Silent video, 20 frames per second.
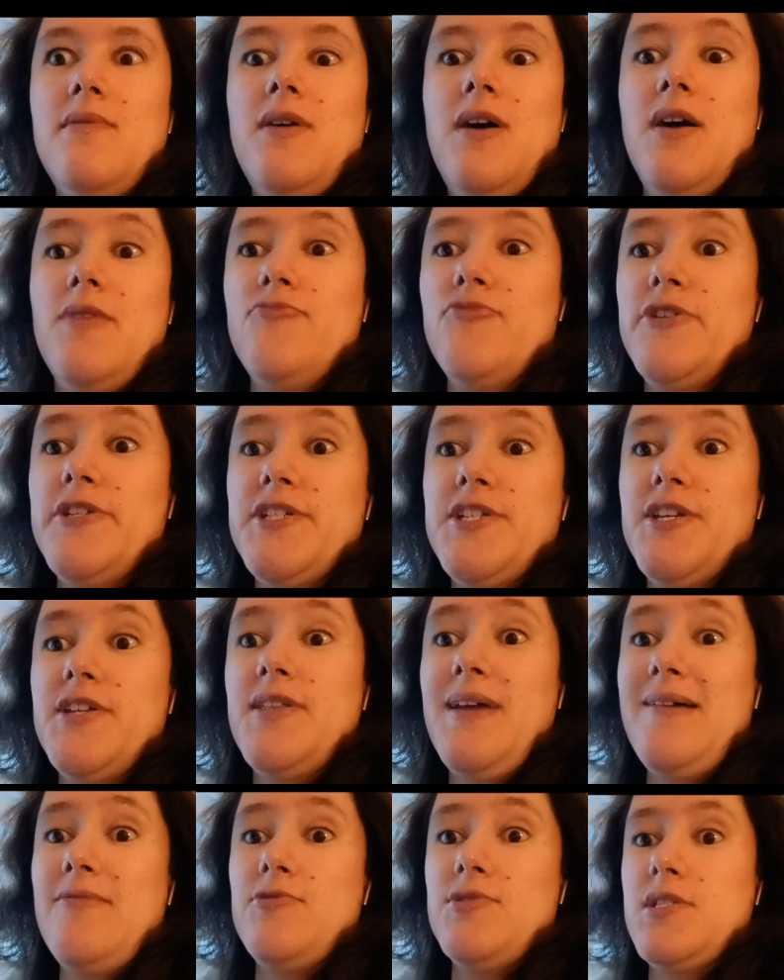I'm reading it
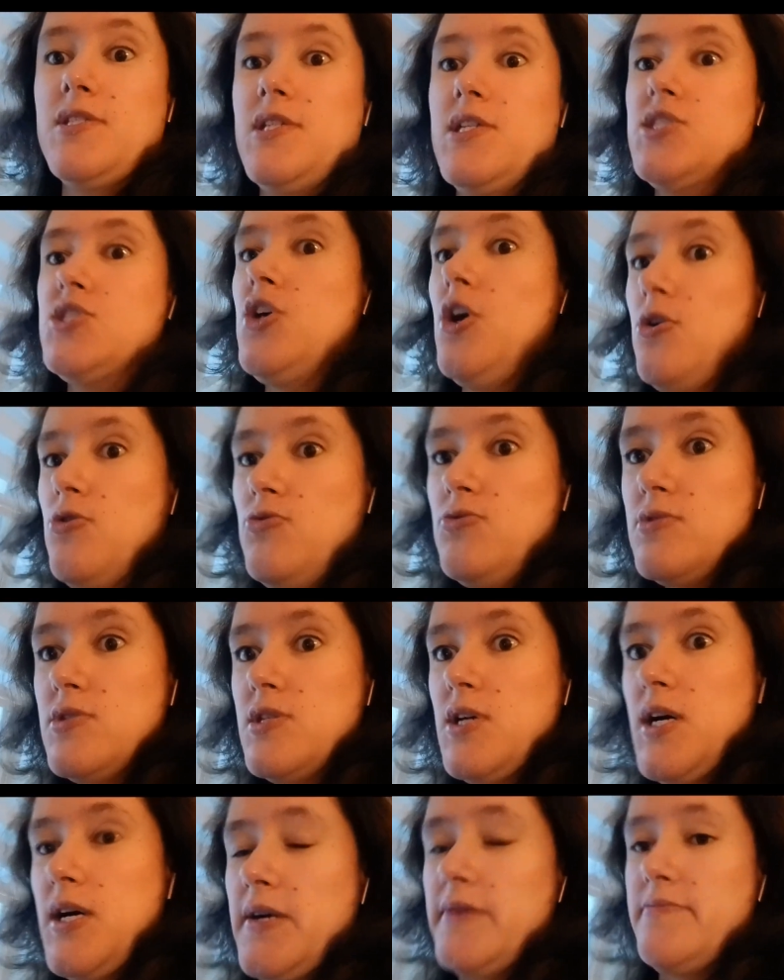now as an
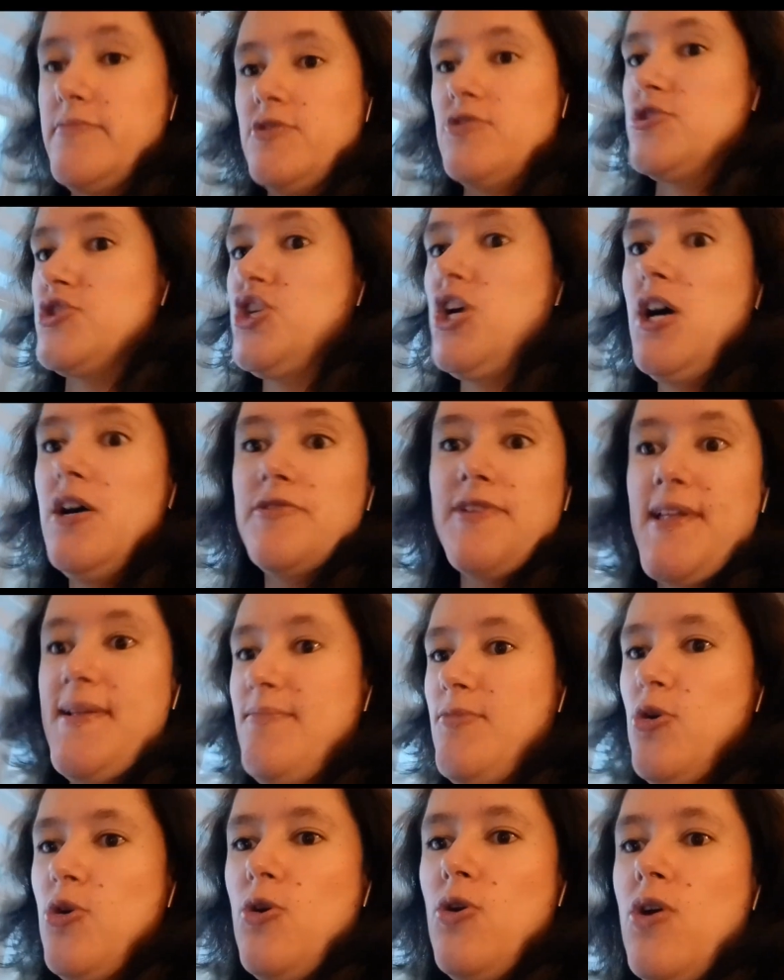adult. I'm not a child
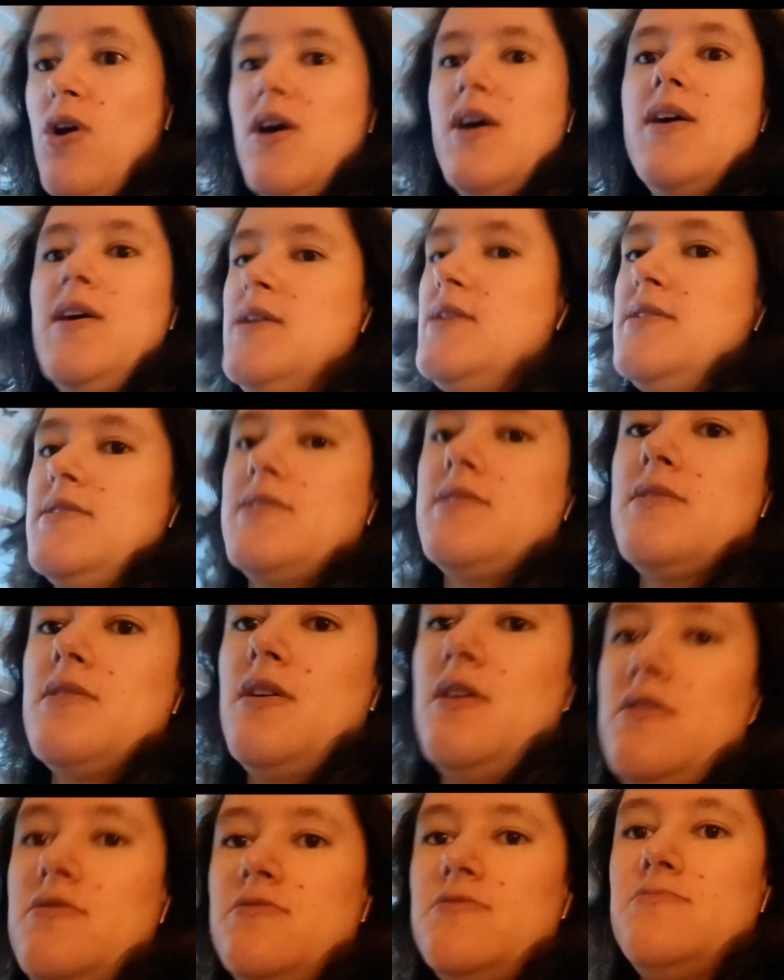anymore,
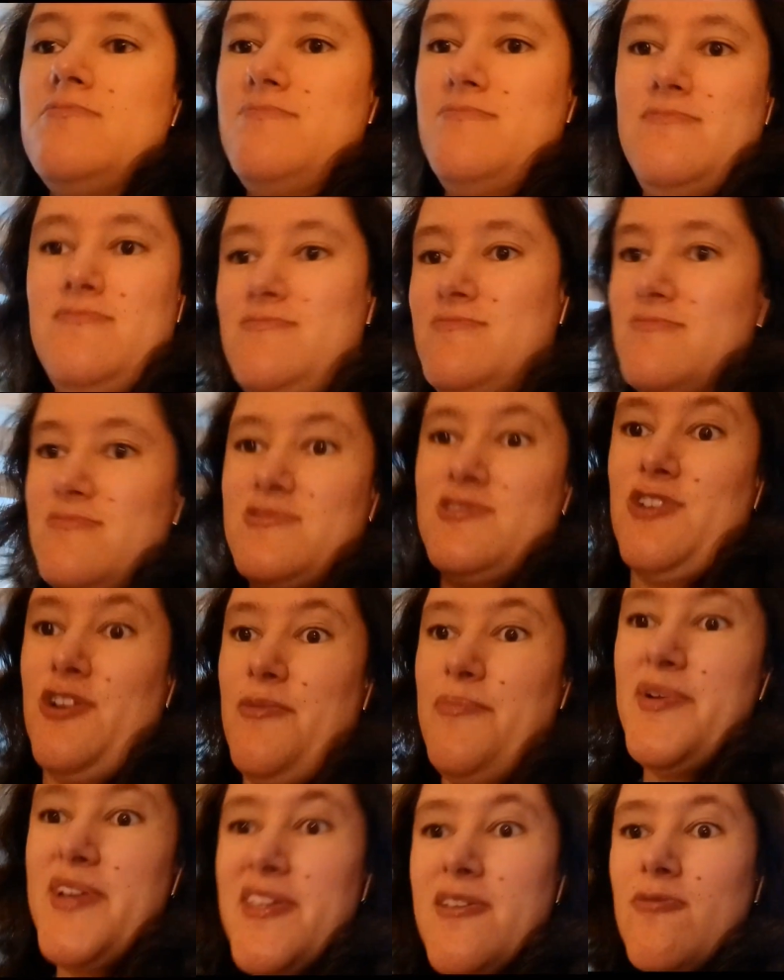so
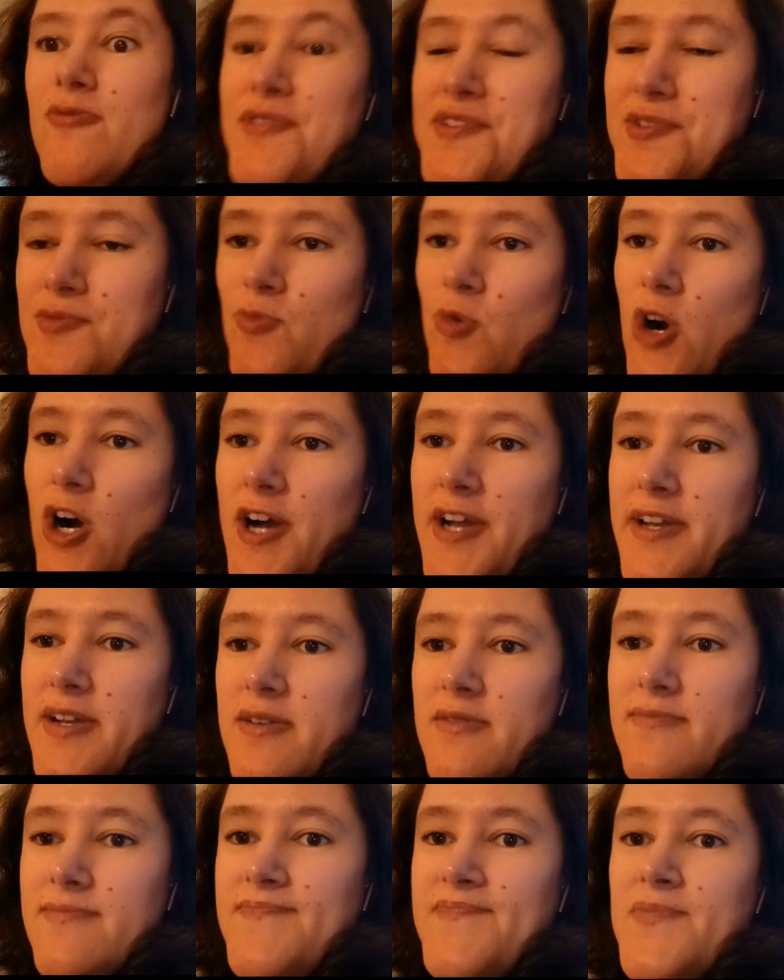could be the reason why.
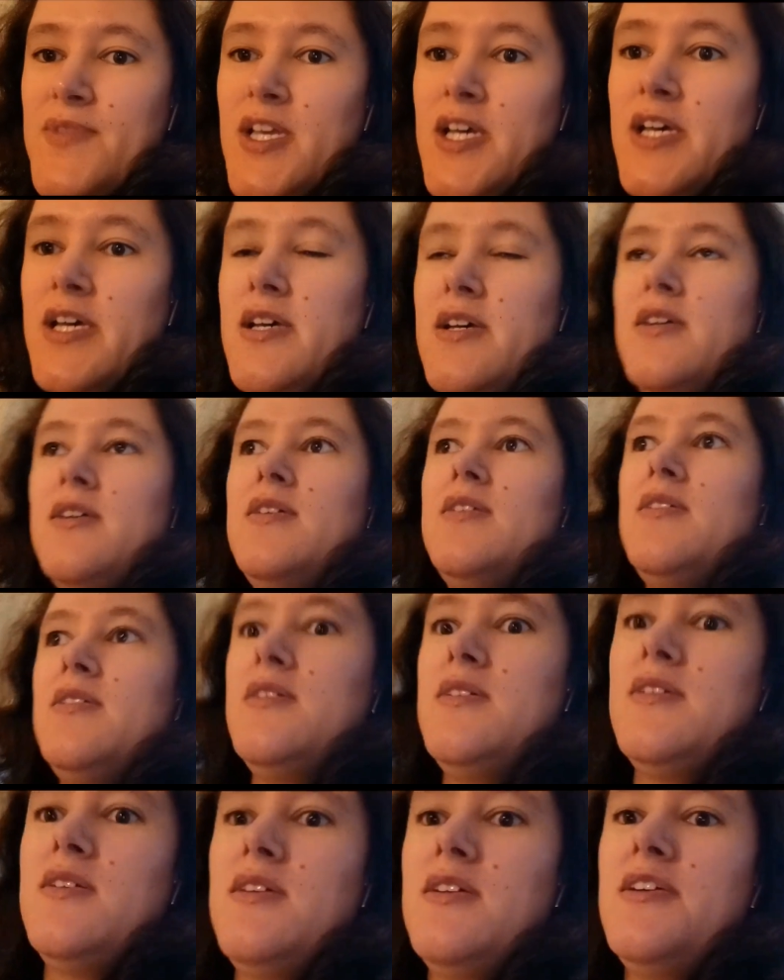
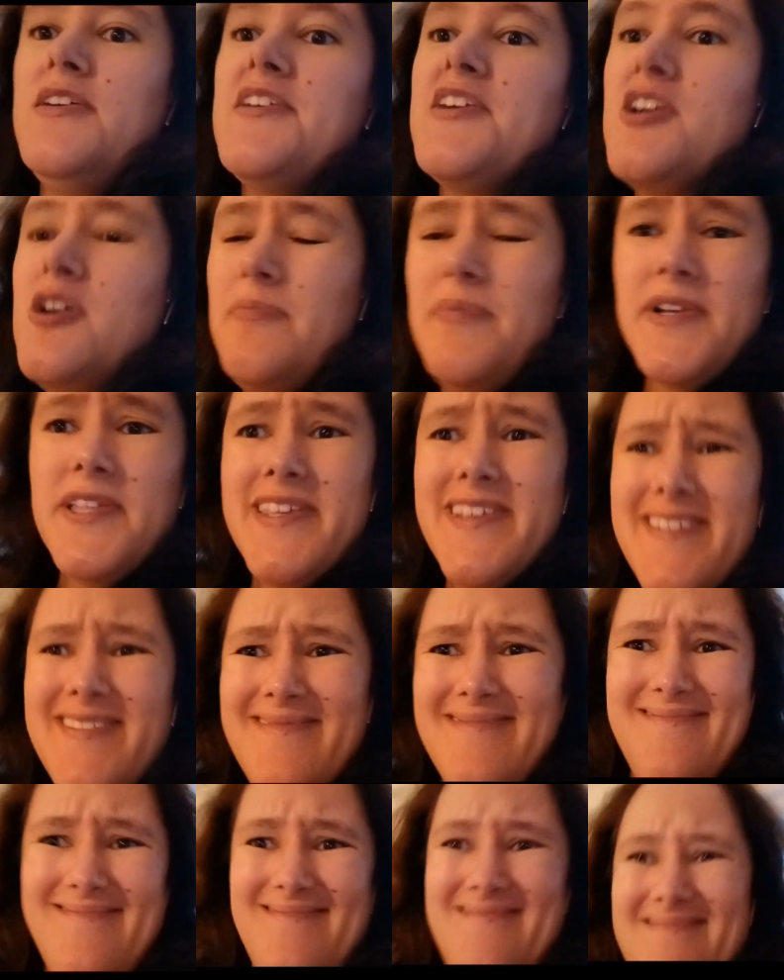It could be
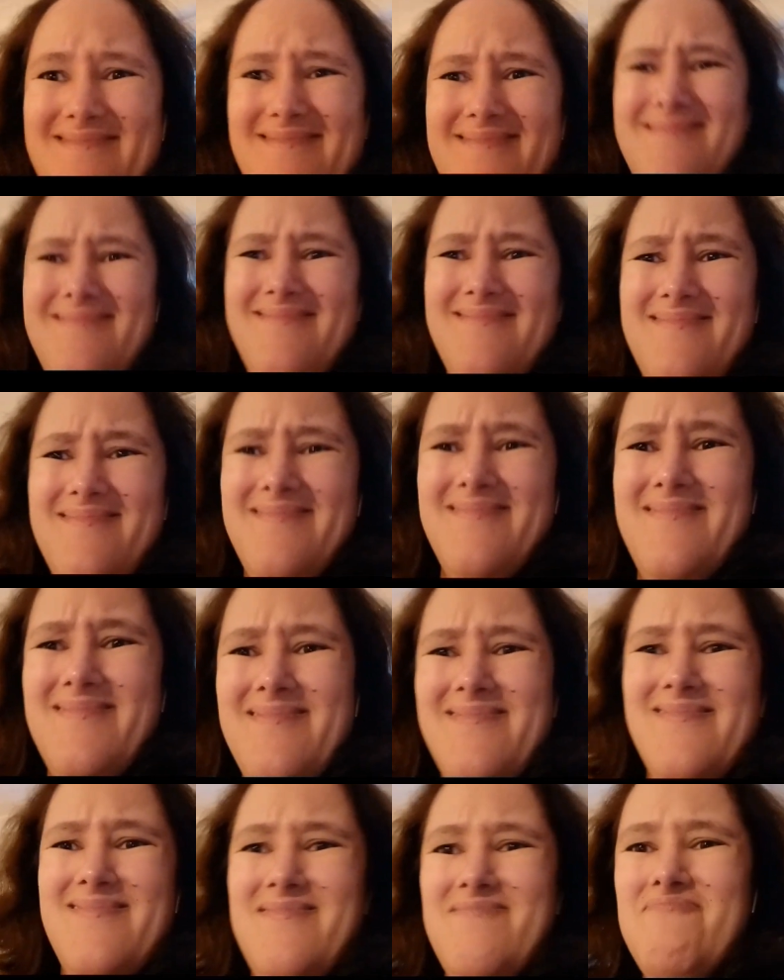that
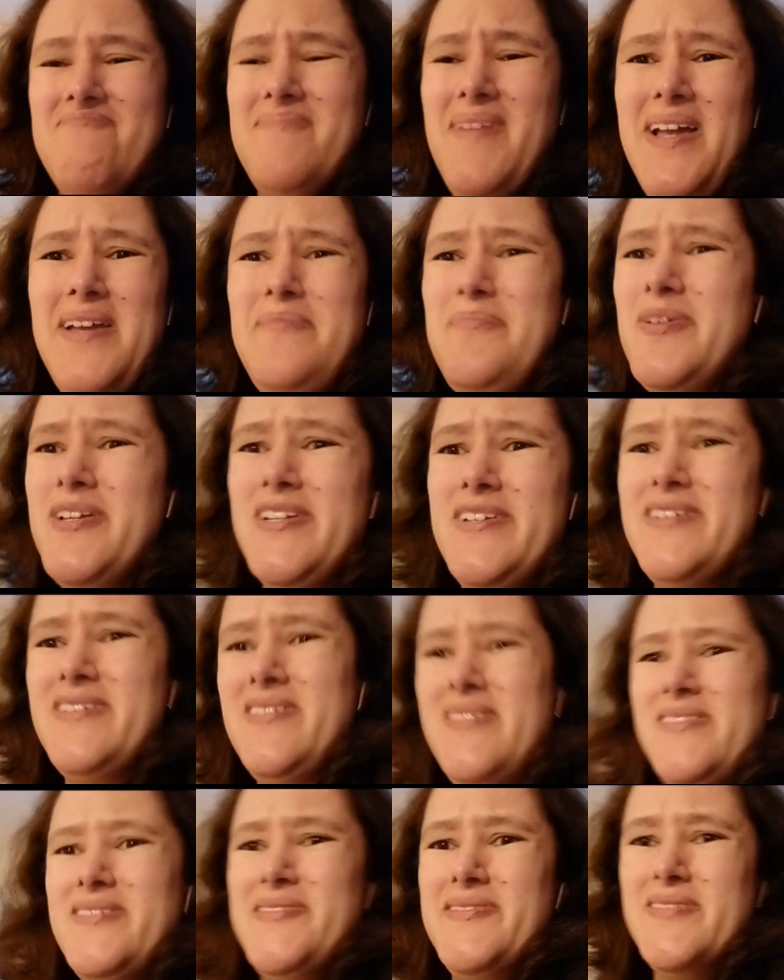
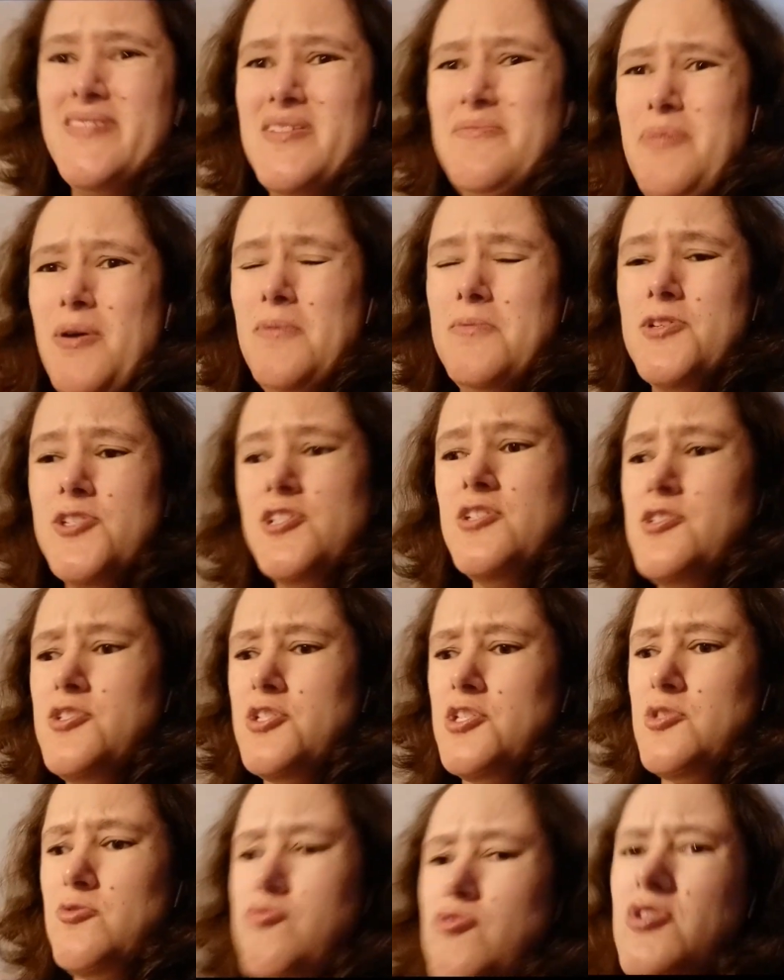maybe the publishers just